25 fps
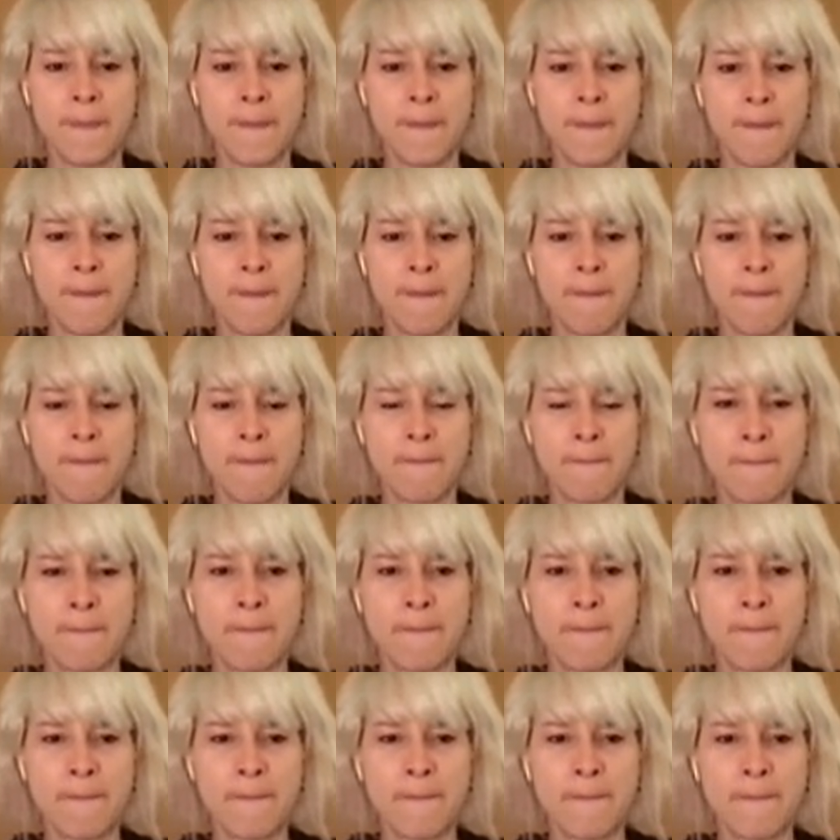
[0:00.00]

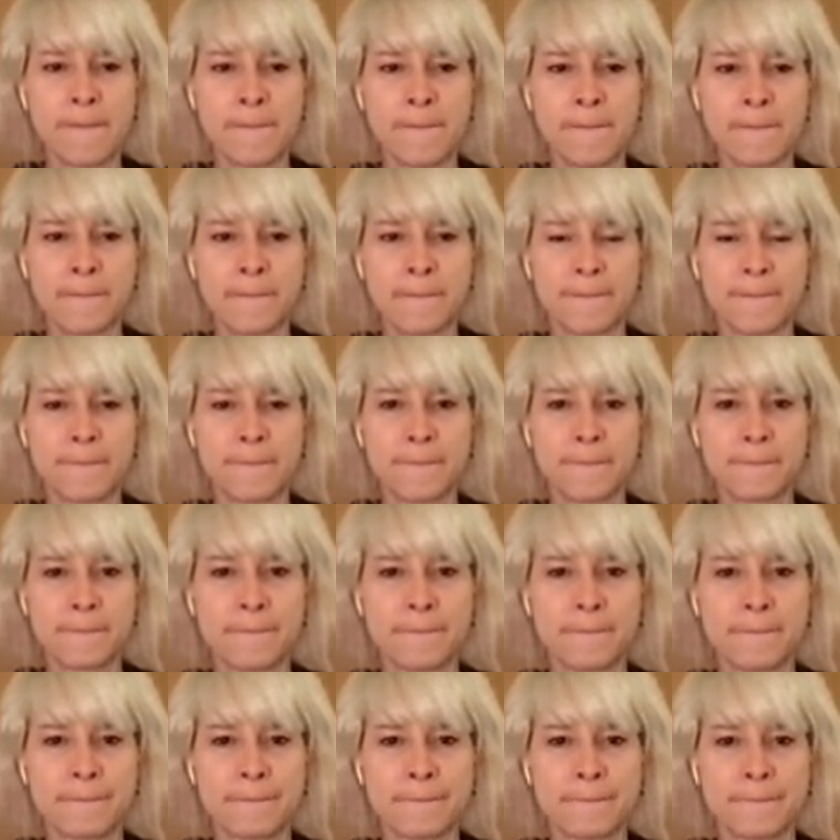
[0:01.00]

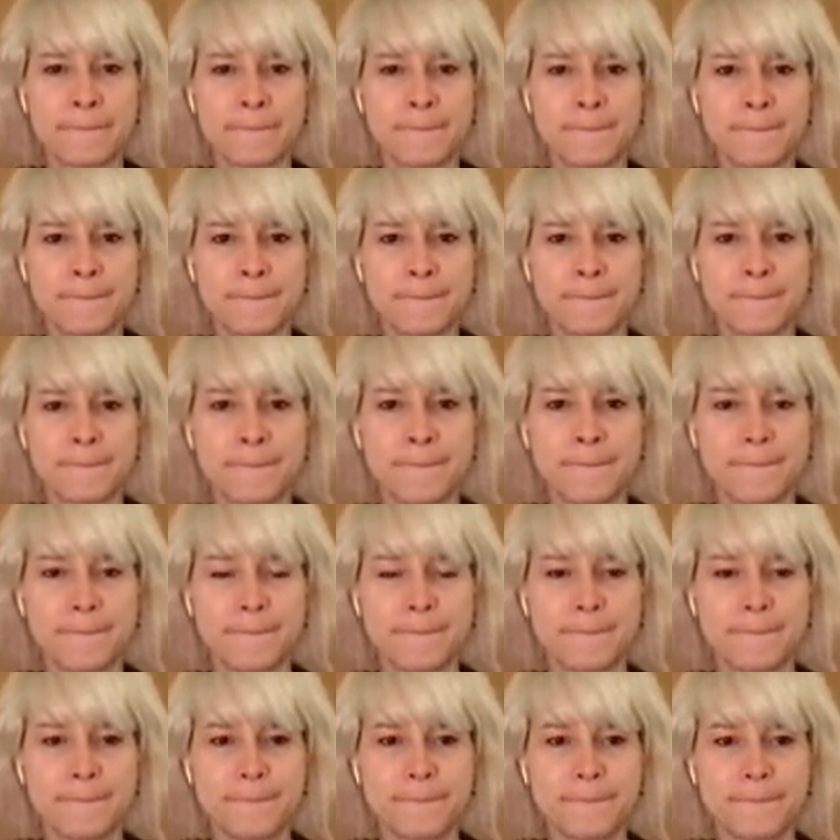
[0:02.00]

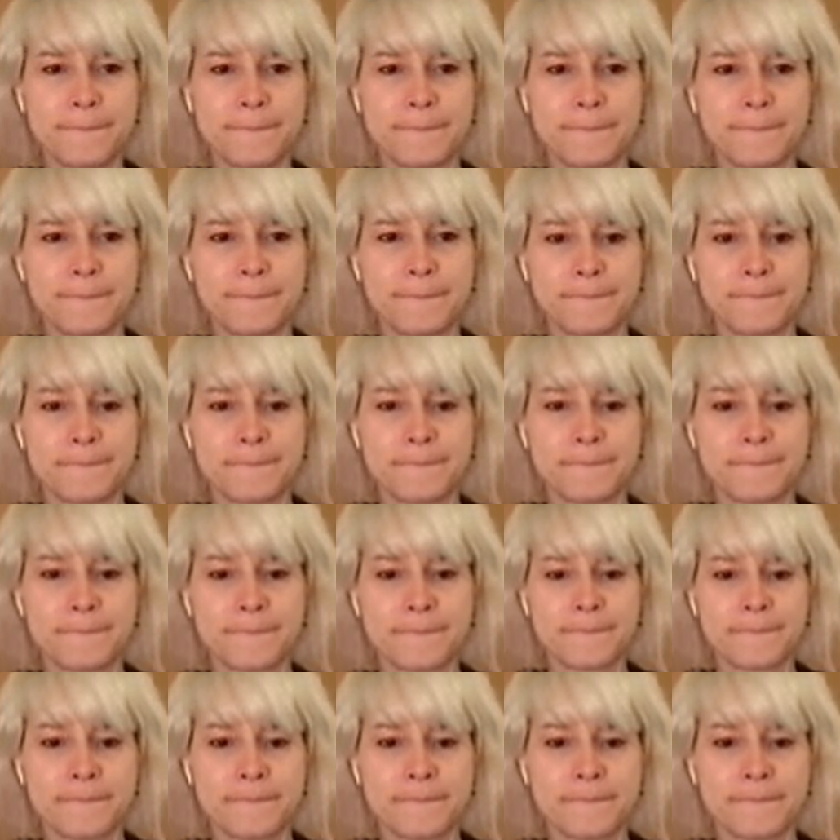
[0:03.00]

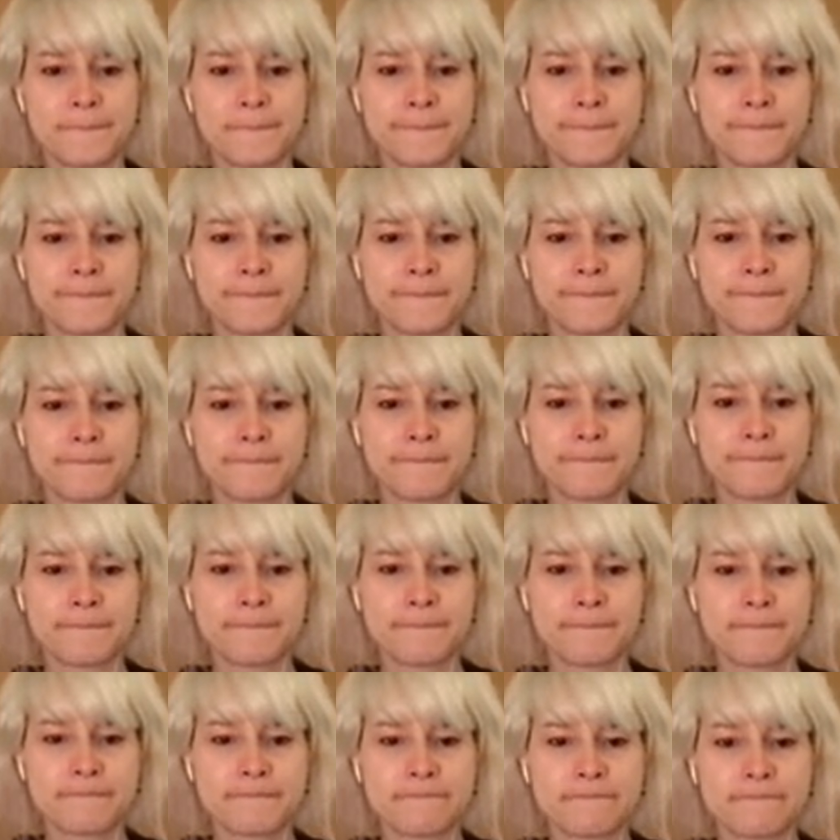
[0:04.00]

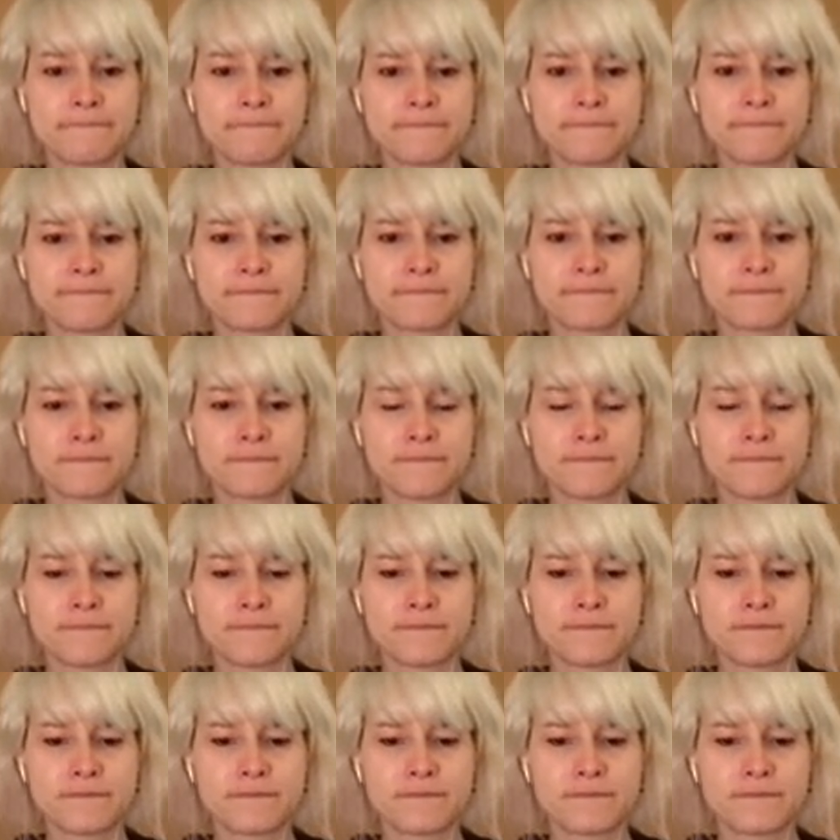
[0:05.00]

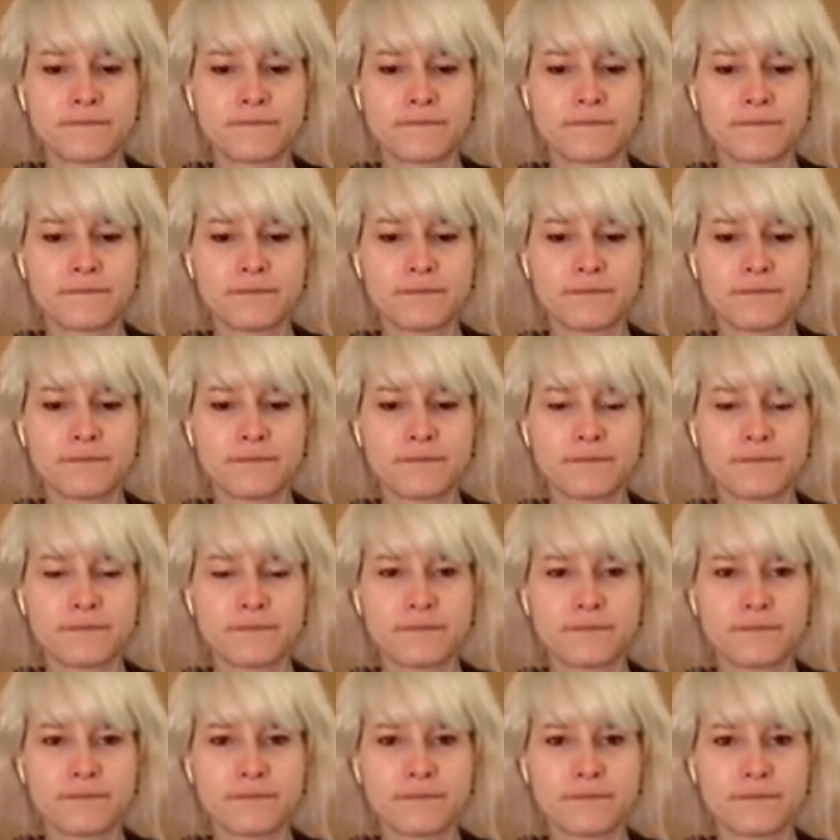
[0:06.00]

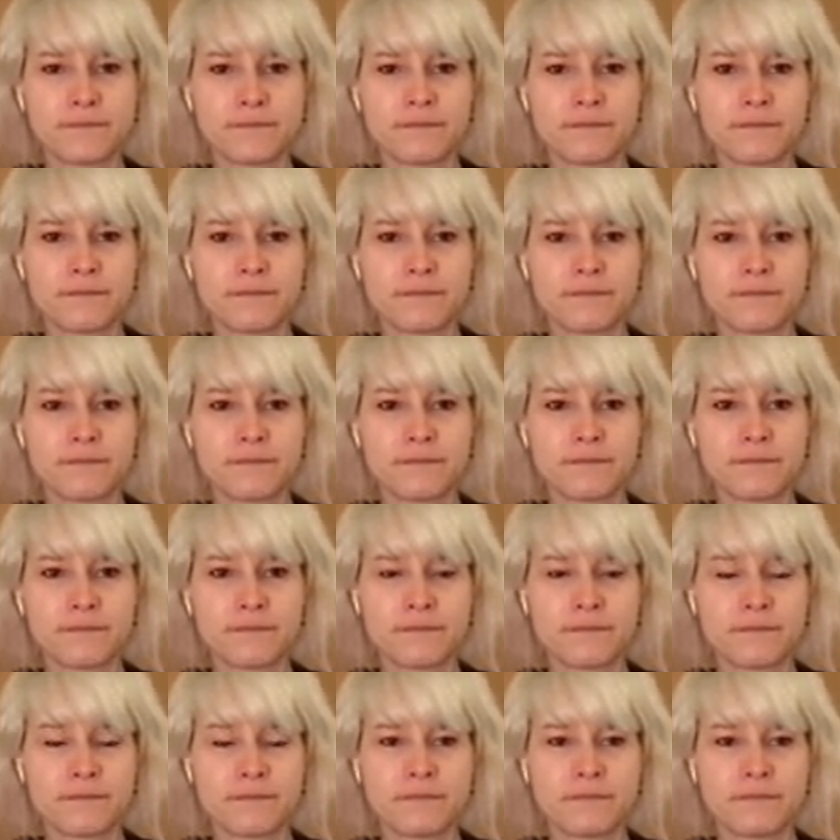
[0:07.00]
This person isn't speaking.